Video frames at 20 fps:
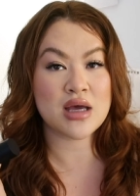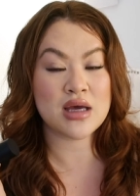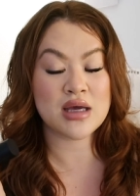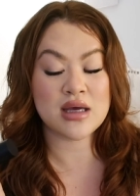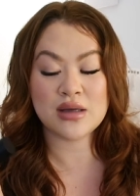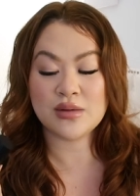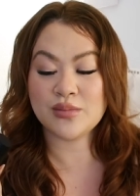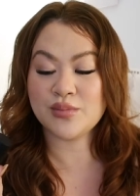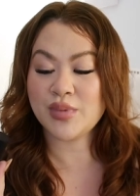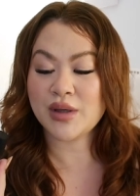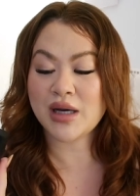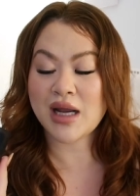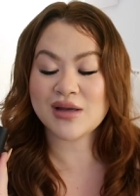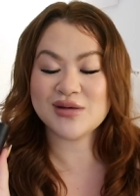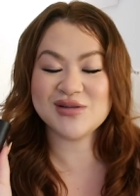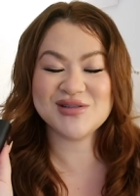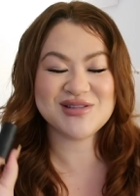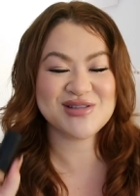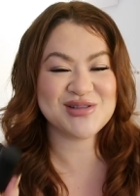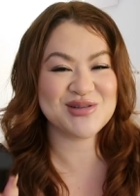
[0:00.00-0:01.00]
But
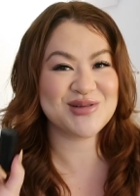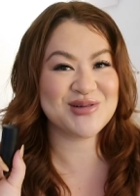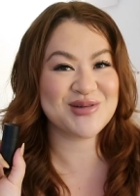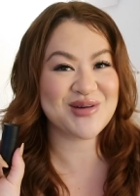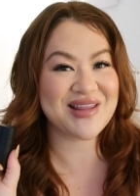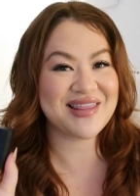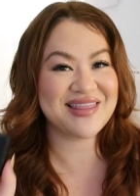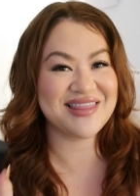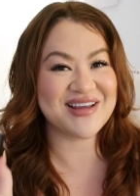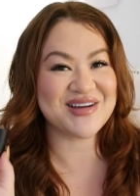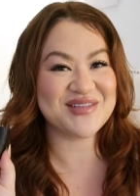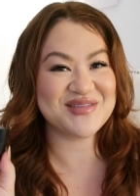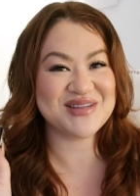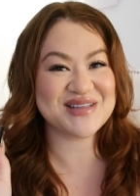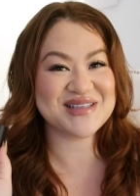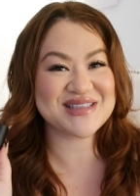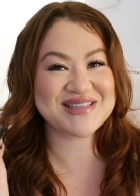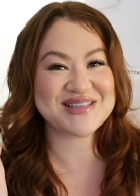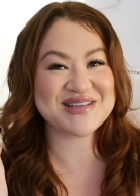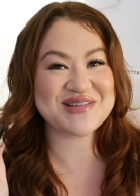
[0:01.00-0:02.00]
I do love
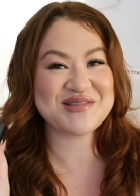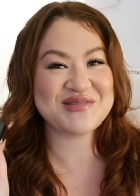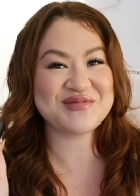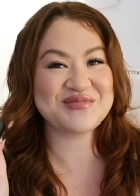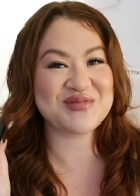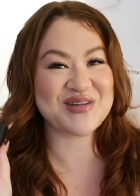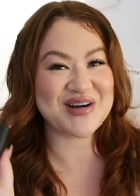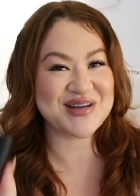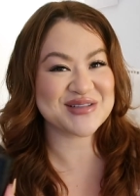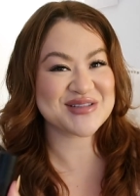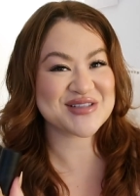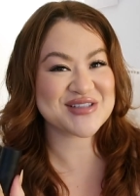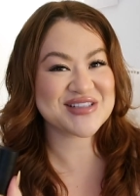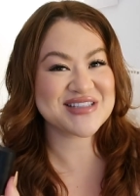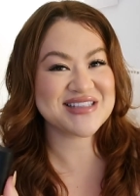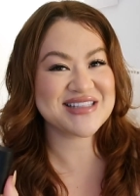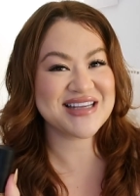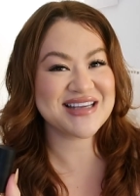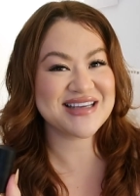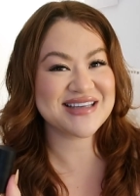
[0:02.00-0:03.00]
this bronzer
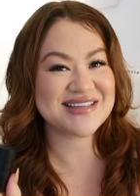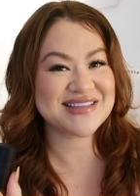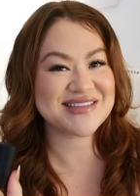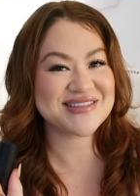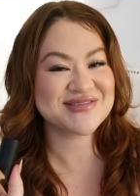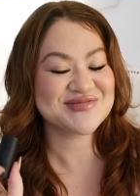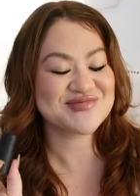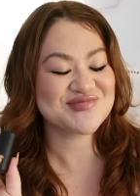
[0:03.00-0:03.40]
stick.